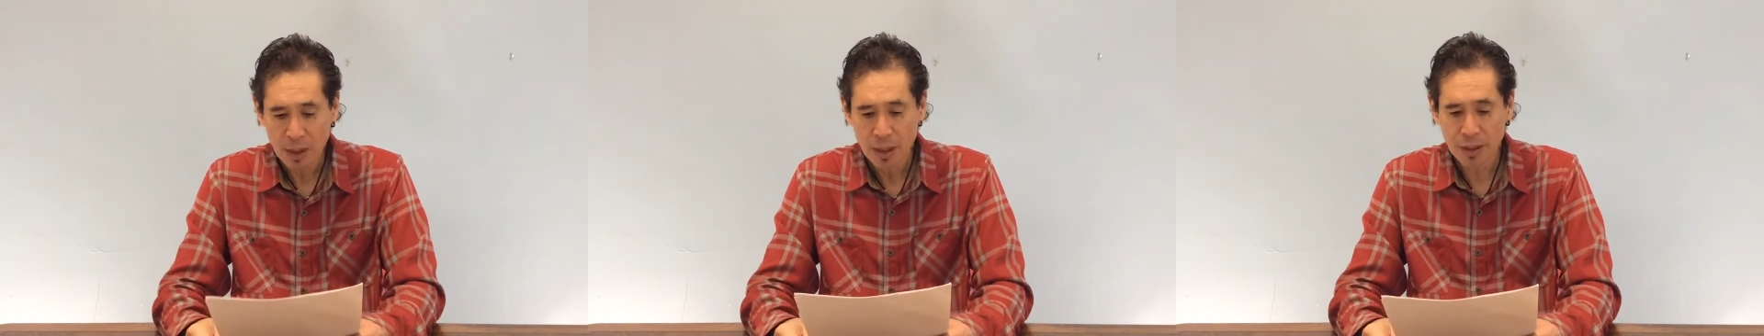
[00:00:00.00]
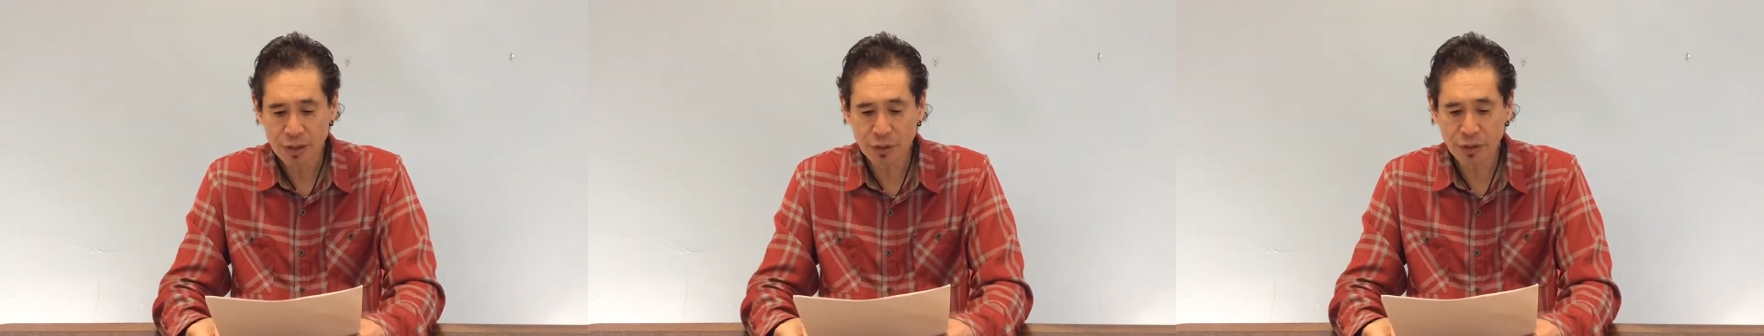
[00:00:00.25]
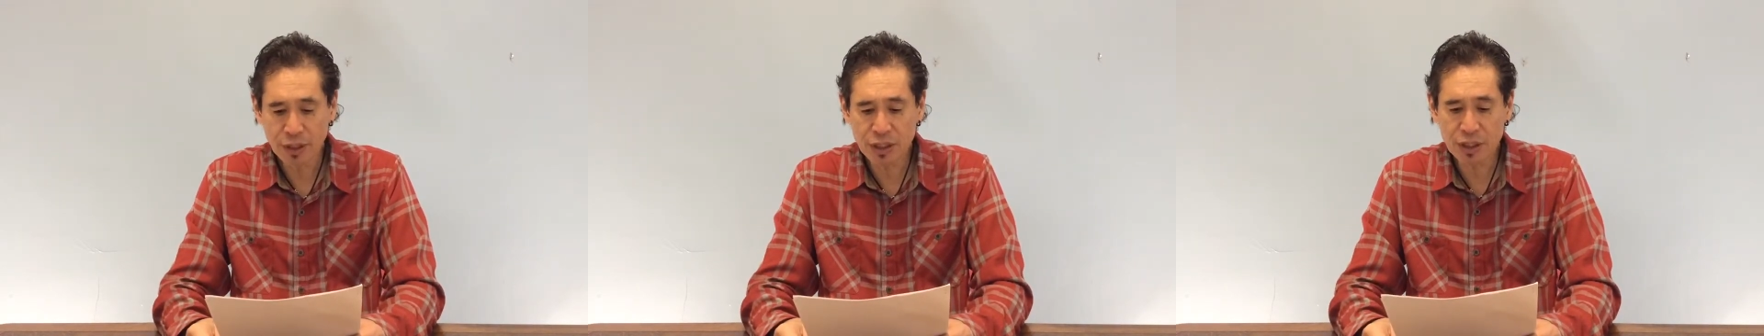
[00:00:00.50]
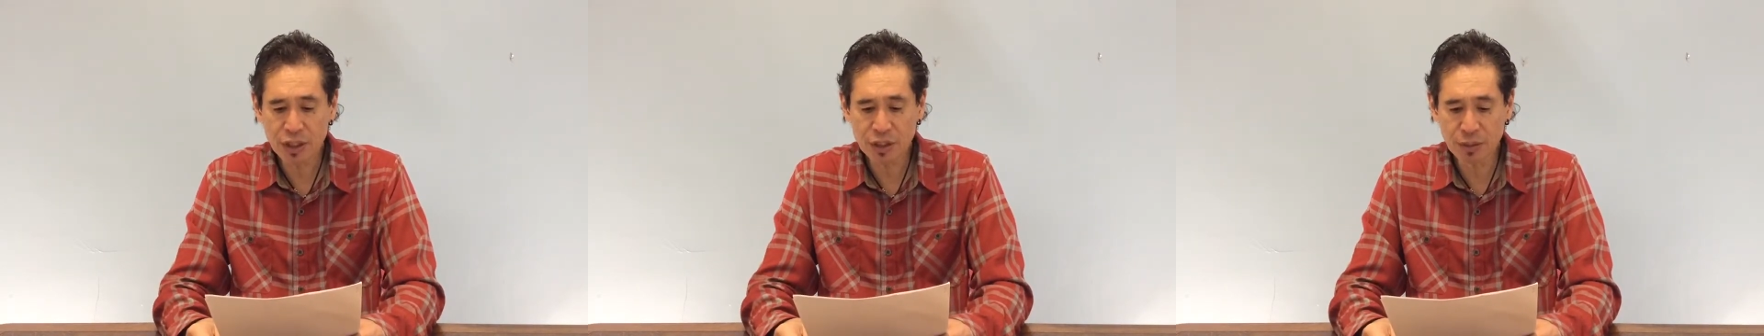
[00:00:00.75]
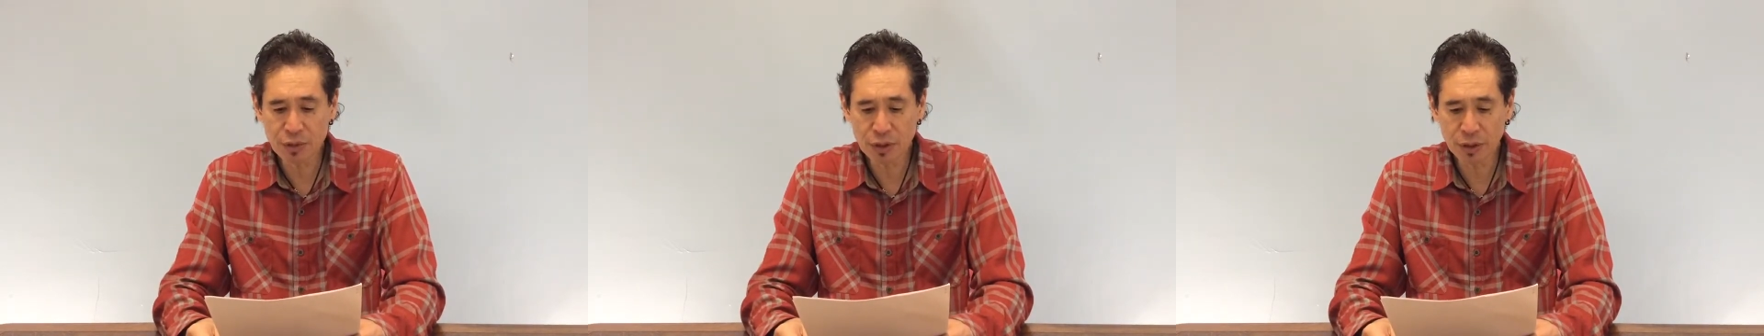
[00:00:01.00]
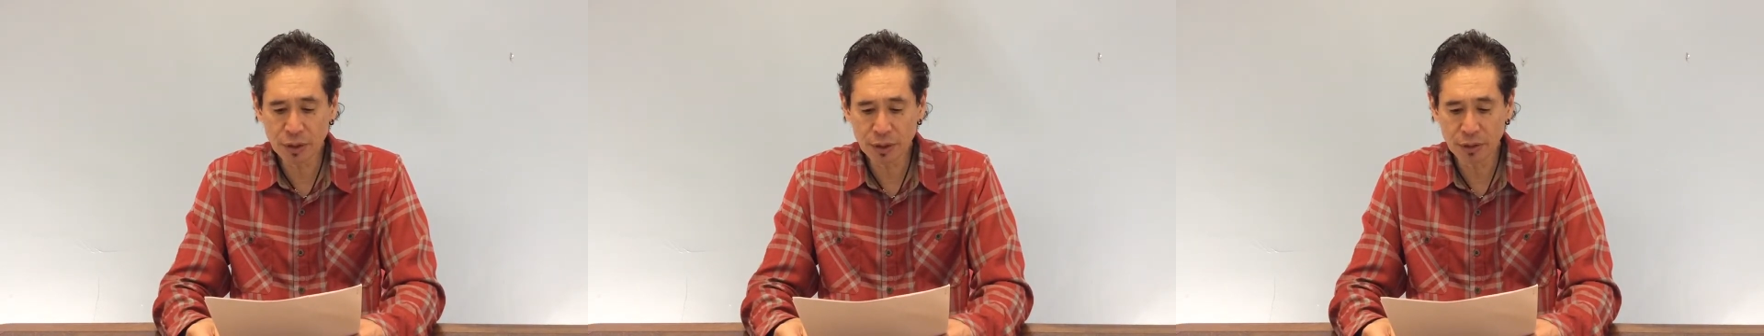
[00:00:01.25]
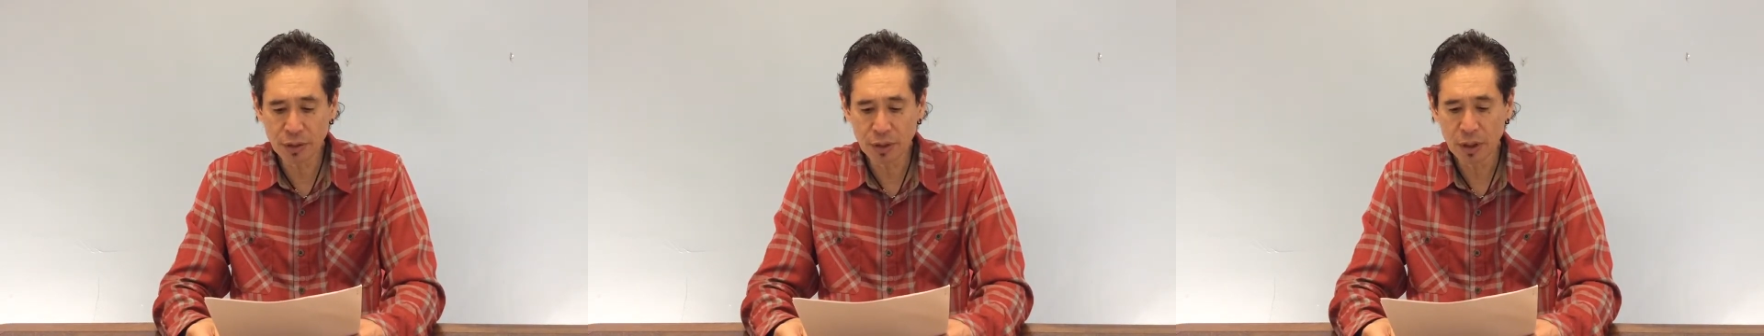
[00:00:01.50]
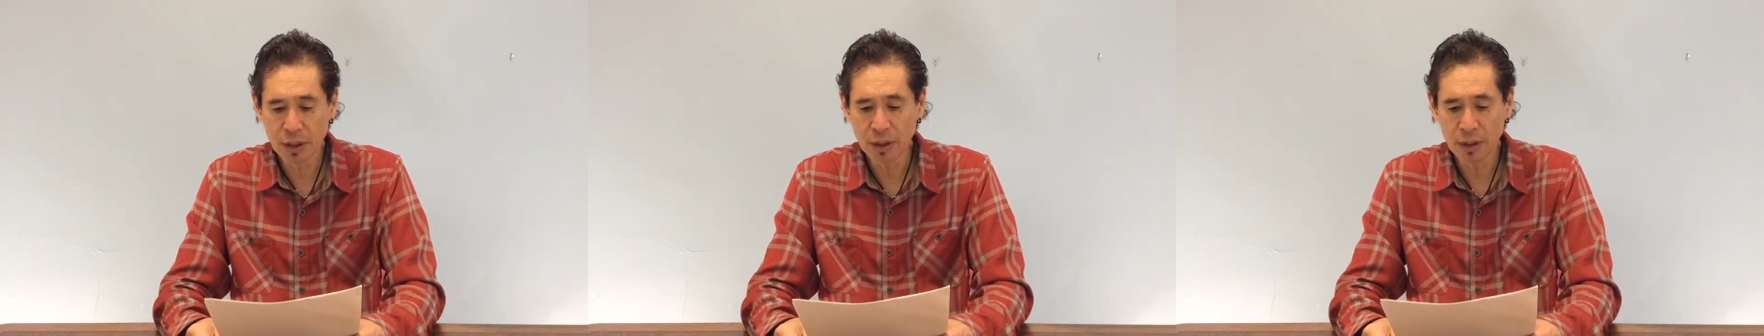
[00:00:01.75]
And so these systems include
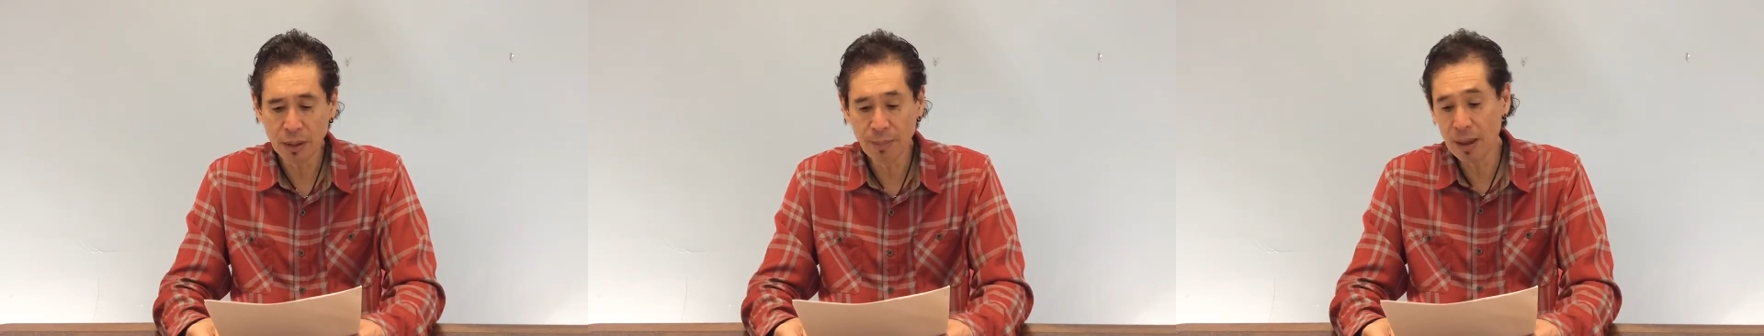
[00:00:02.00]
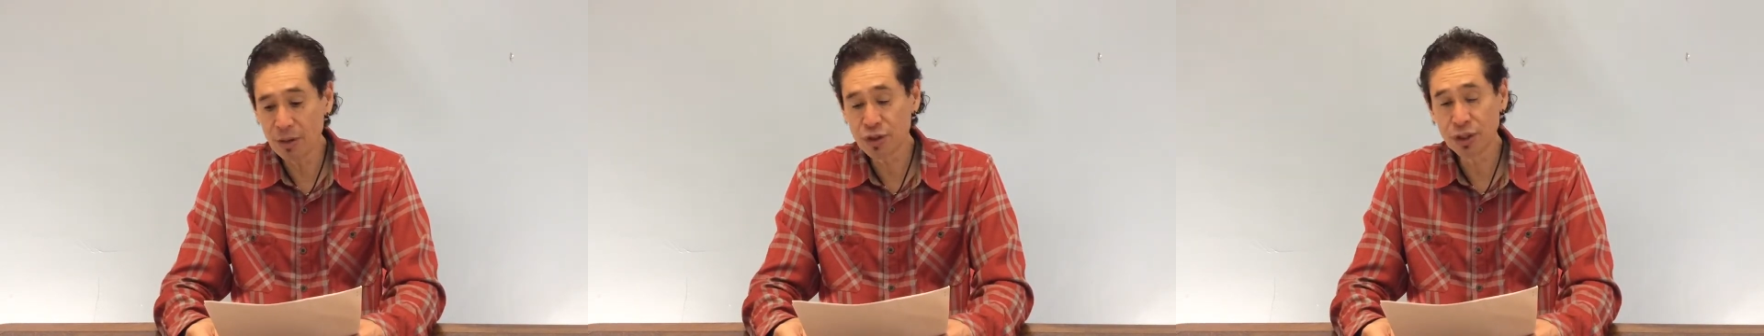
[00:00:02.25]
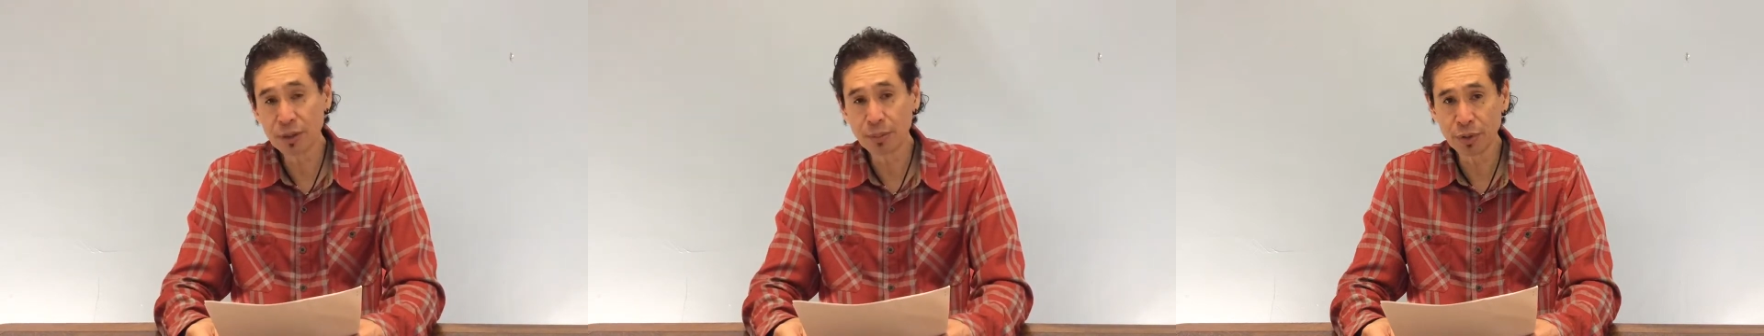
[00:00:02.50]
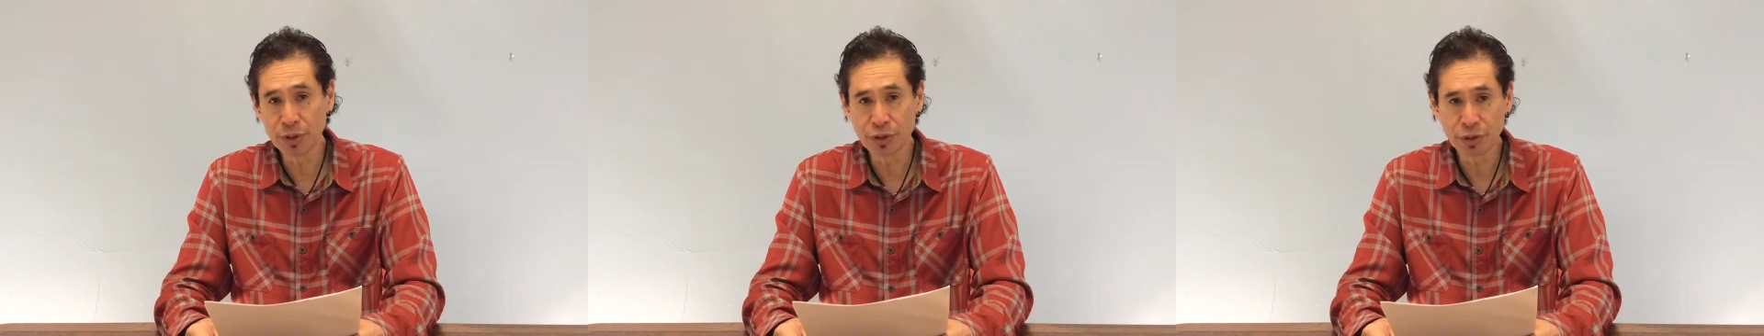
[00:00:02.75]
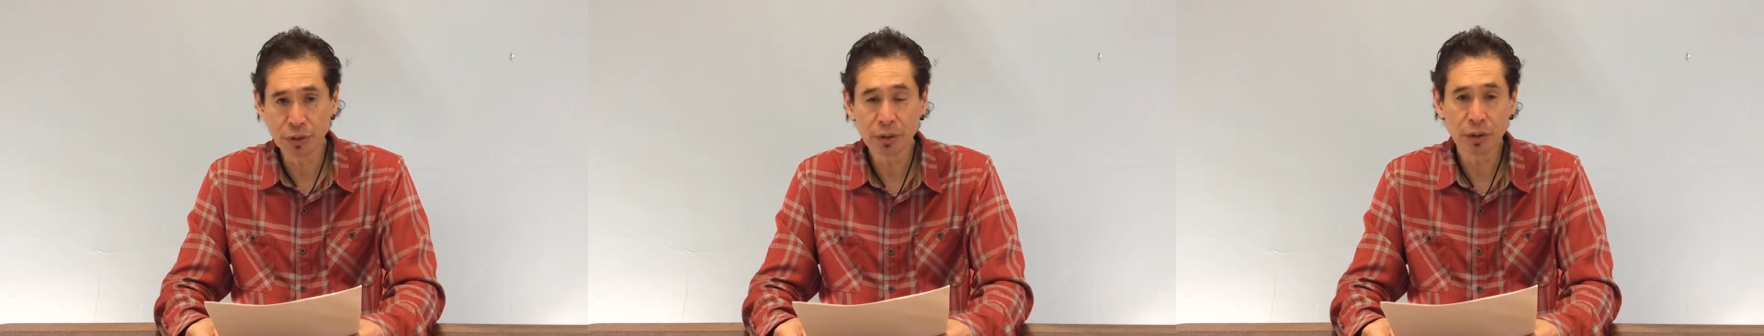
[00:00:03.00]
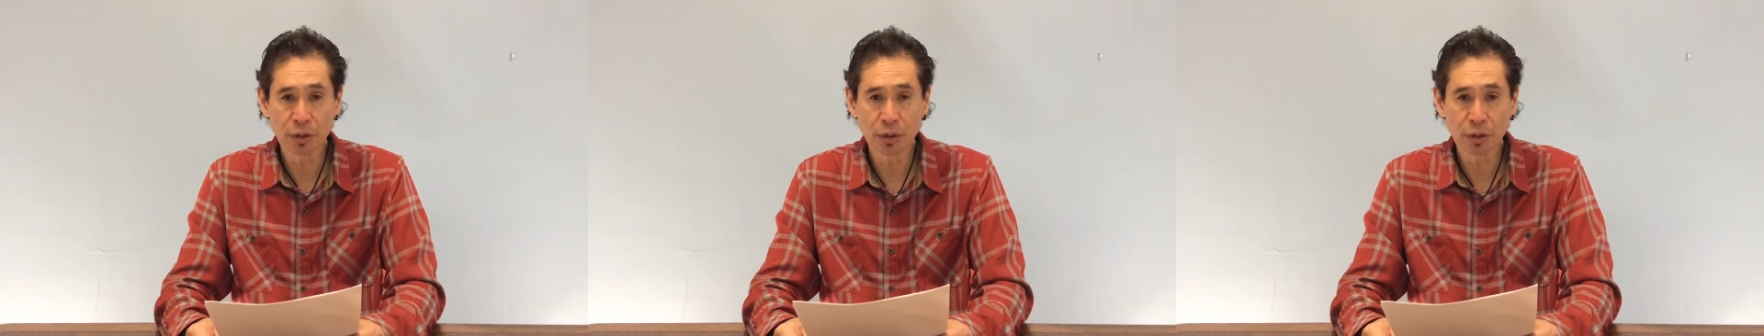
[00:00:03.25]
a mouse and a printer.